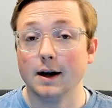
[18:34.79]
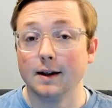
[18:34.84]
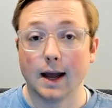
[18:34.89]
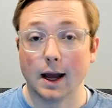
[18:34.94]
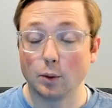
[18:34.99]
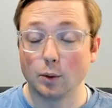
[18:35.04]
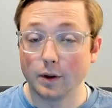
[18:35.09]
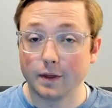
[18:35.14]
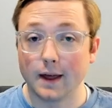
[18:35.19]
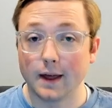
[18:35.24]

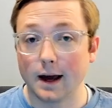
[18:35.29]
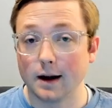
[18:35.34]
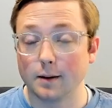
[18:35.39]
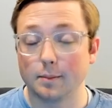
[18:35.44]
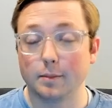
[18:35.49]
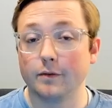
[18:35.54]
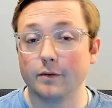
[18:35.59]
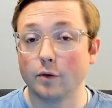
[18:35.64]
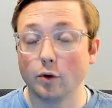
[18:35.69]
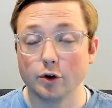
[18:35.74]
And with that,
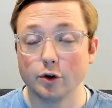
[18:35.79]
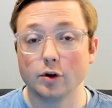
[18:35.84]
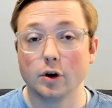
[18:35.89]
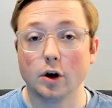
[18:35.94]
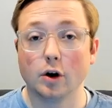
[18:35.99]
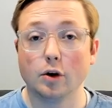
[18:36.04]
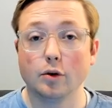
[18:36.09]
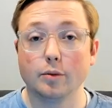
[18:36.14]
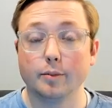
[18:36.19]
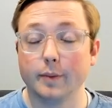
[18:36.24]
before you
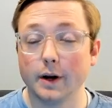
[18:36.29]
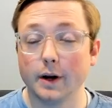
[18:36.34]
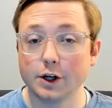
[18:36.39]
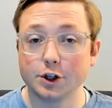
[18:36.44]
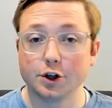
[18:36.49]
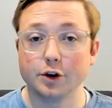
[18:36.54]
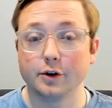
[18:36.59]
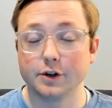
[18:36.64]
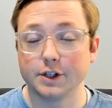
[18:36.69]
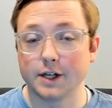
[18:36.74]
go, make
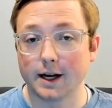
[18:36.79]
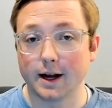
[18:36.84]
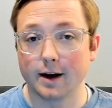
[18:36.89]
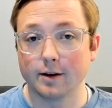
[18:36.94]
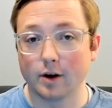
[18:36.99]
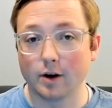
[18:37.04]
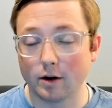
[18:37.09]
sure you check out